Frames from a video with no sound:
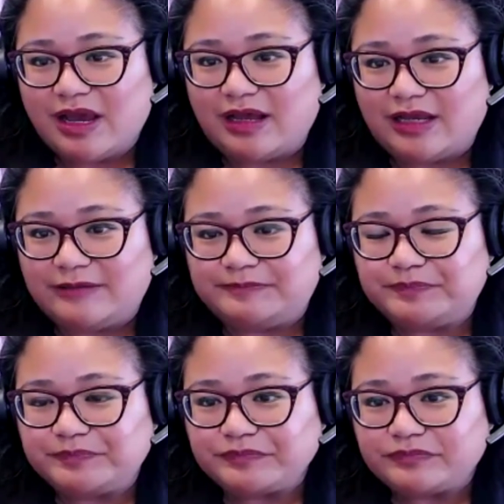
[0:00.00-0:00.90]

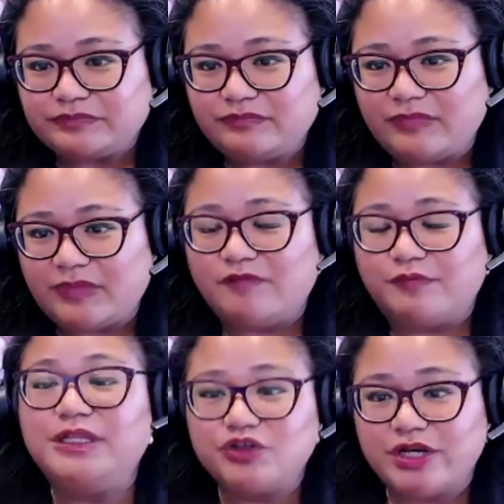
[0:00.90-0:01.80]
Of
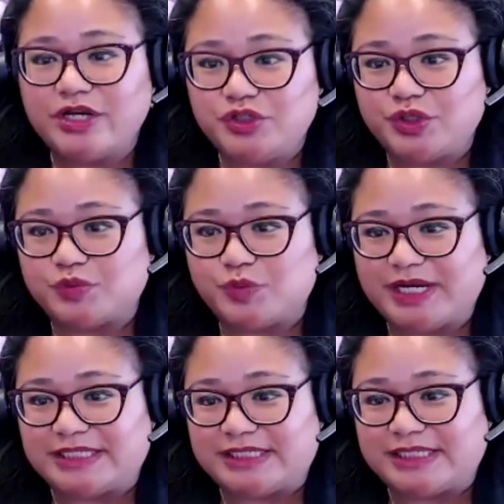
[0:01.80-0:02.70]
really trying to do this work
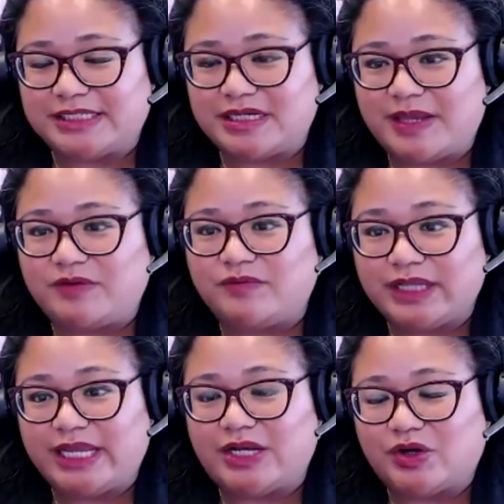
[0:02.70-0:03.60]
as a system and
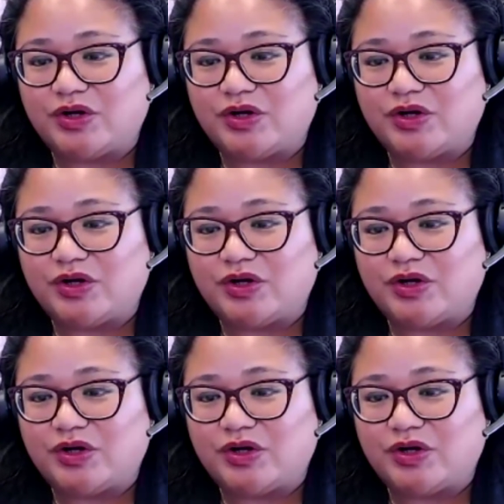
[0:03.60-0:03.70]
really in